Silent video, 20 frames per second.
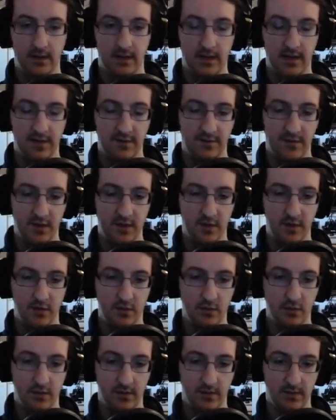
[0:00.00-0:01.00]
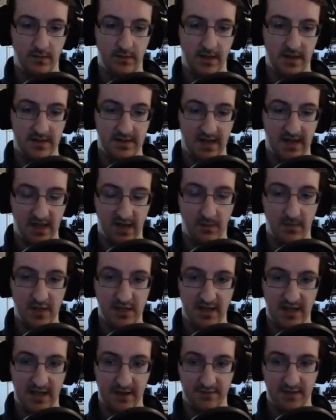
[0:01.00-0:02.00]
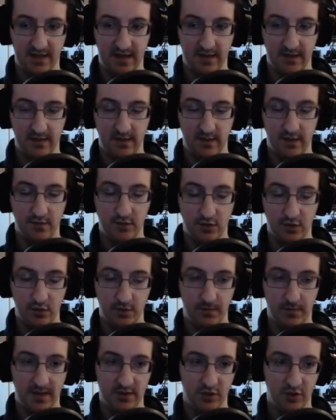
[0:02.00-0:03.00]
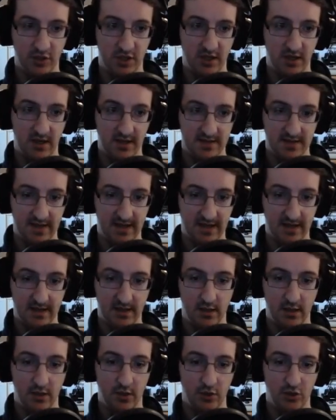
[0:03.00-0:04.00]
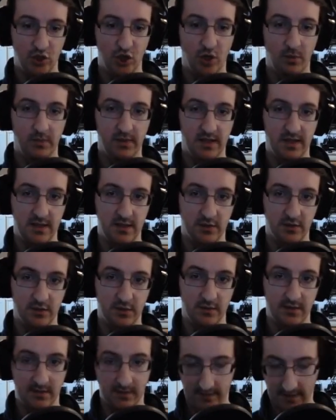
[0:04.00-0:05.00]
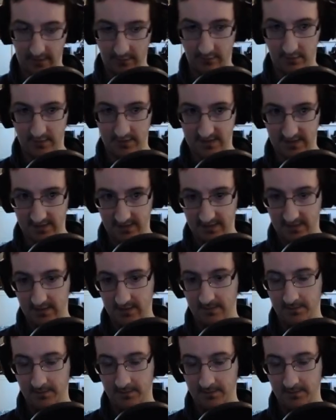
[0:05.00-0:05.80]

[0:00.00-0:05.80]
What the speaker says: If you attack immediately after that and you do it by dodging an attack, normally you'll do a little counter attack.